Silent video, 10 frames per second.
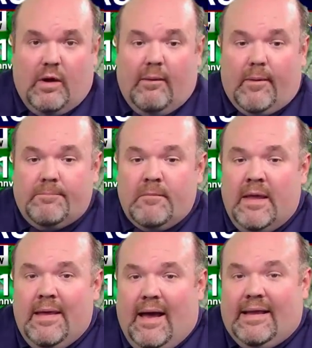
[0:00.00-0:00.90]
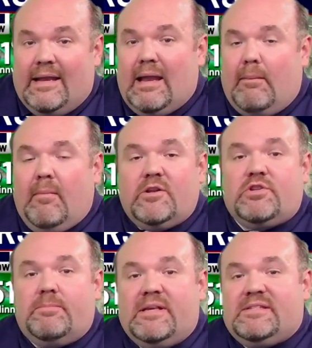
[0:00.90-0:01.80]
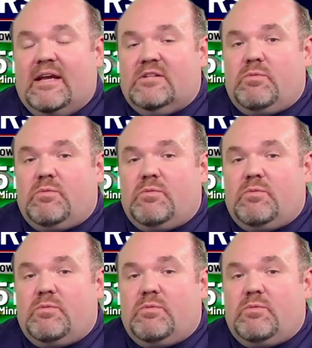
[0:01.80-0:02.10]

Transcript: hour. Again, not much to be said